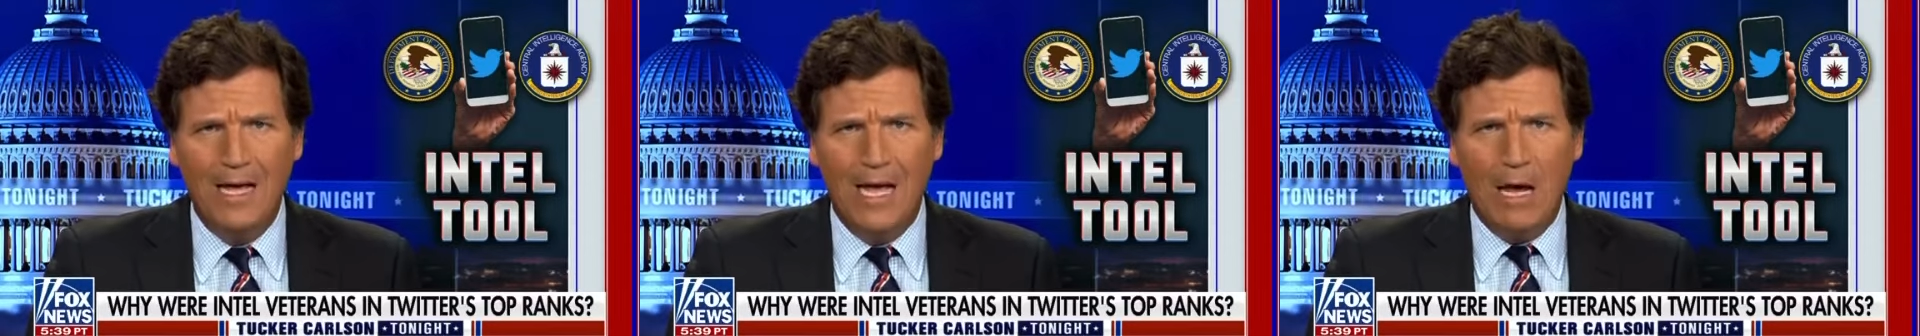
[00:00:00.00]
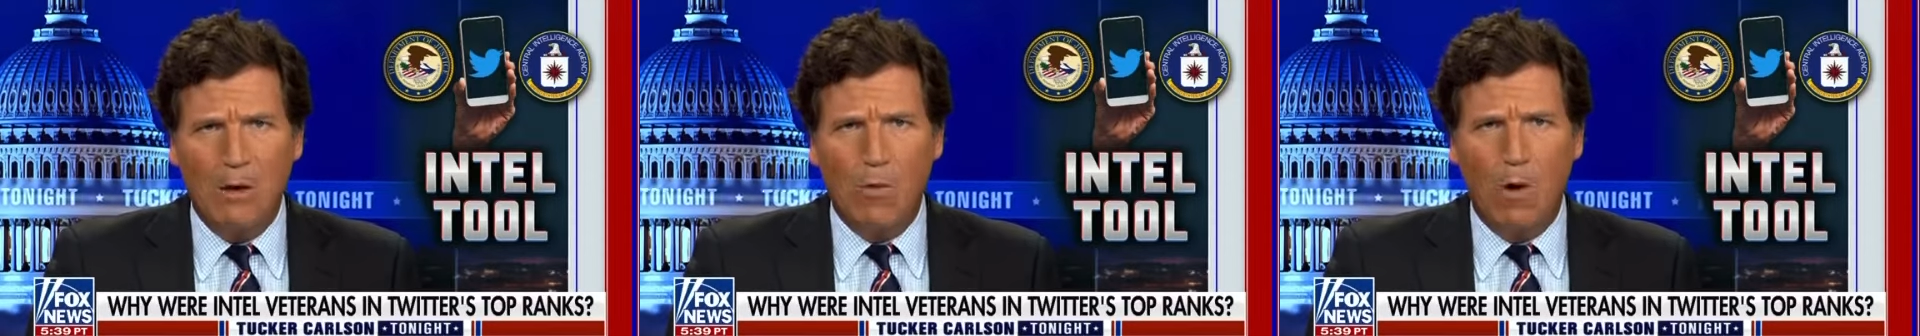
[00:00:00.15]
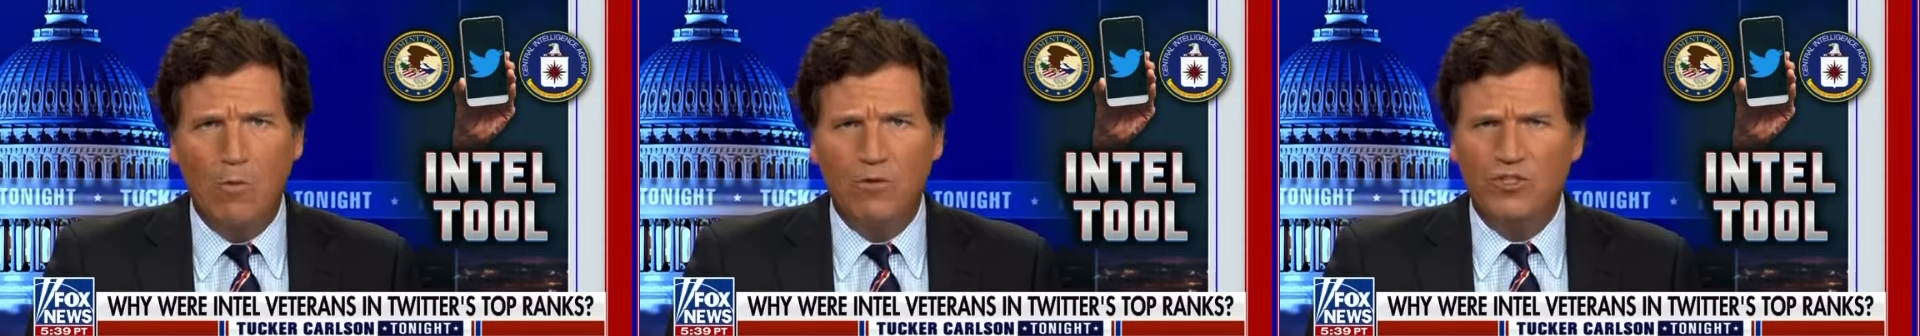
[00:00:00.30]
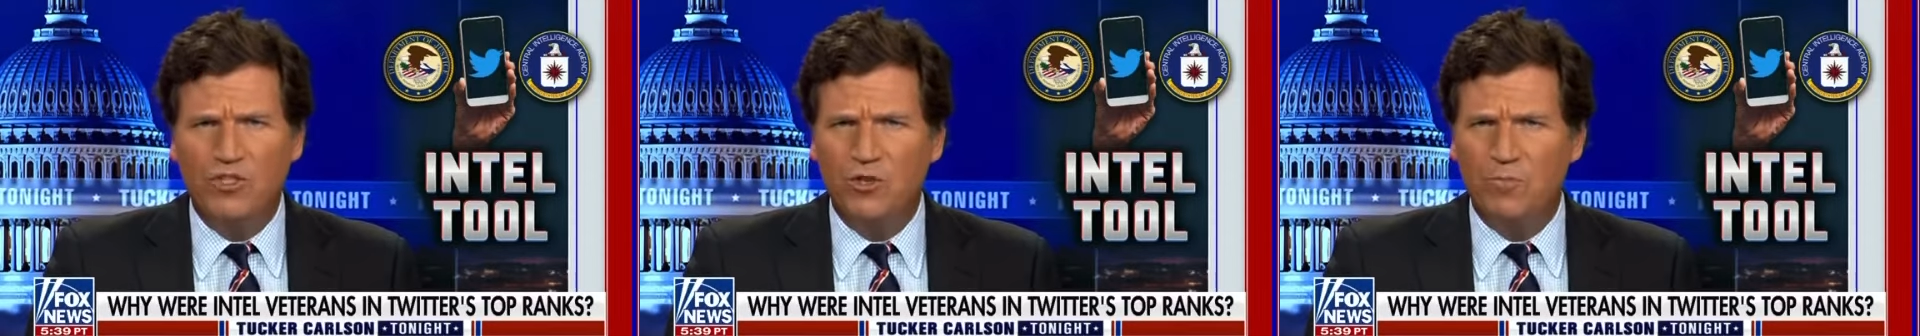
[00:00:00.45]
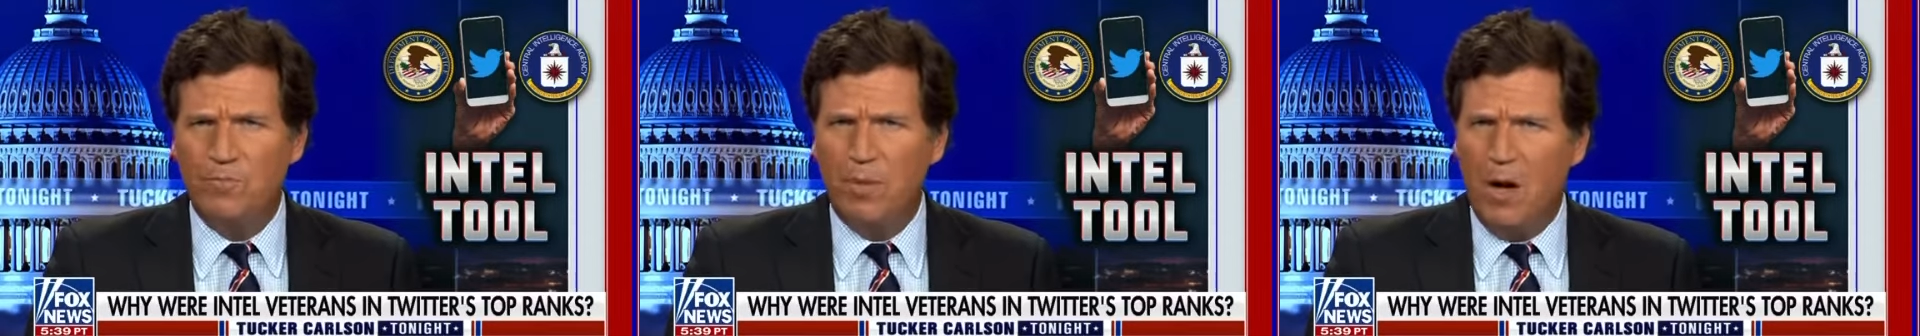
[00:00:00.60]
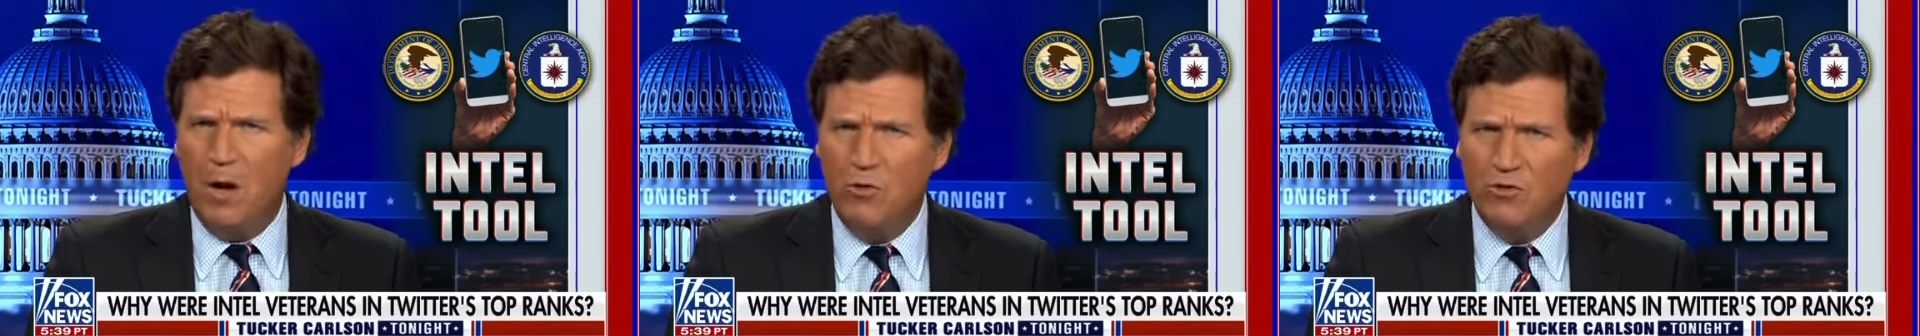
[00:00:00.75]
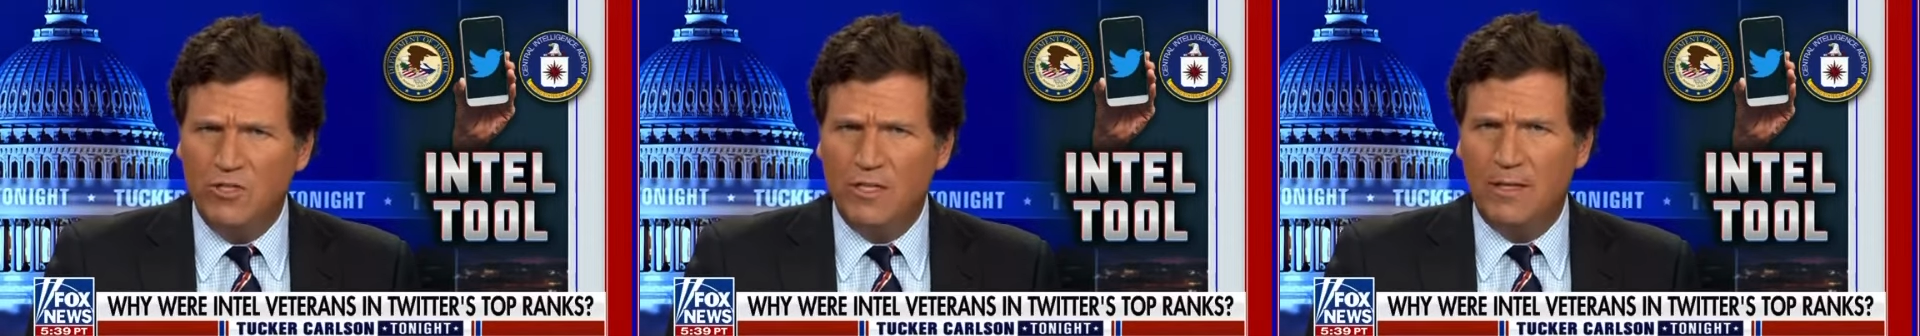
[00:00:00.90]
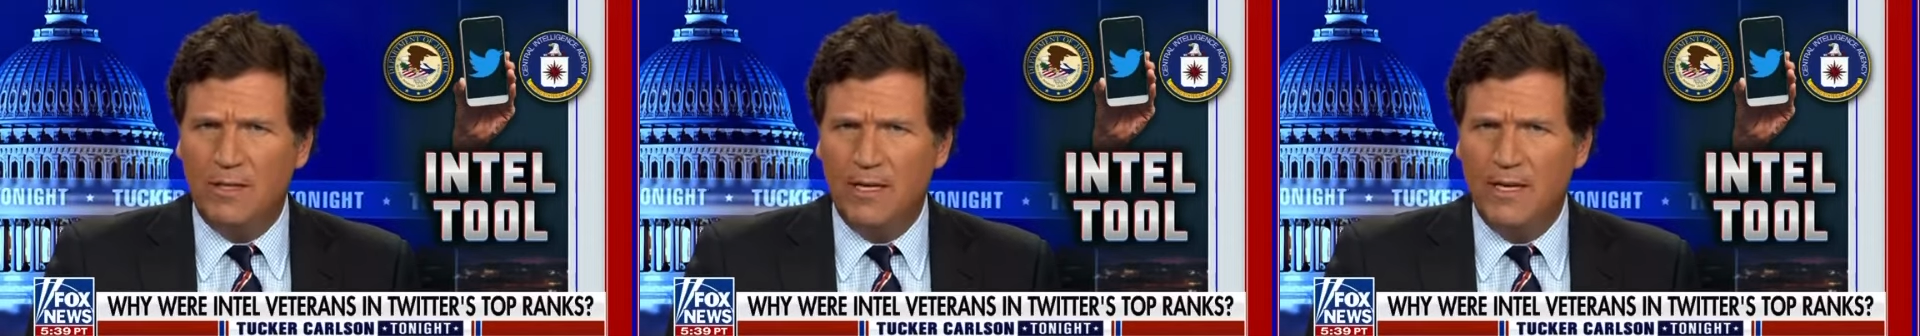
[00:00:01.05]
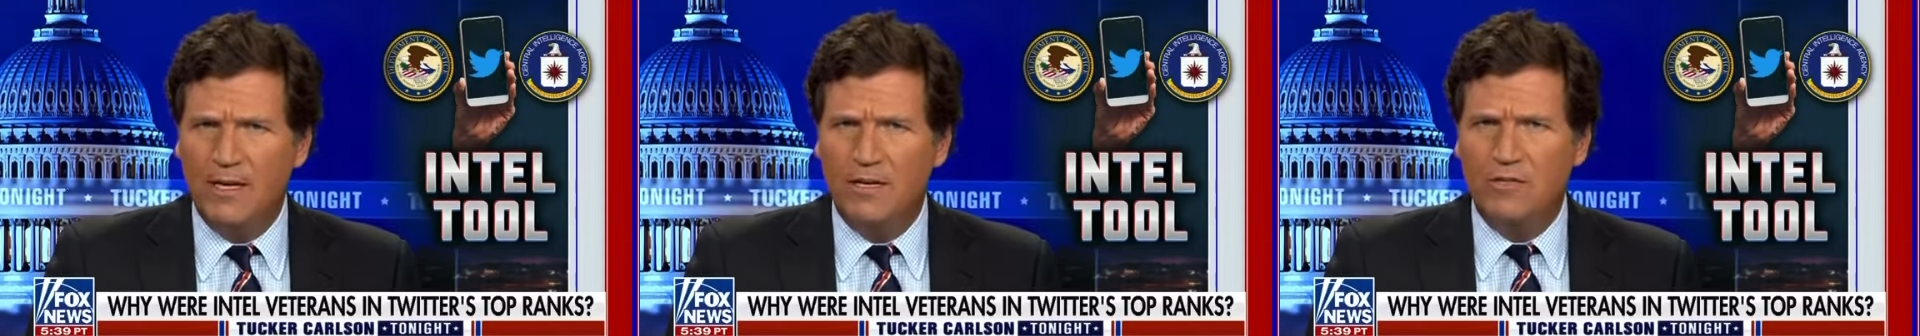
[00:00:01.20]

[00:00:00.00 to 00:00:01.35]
at what was supposedly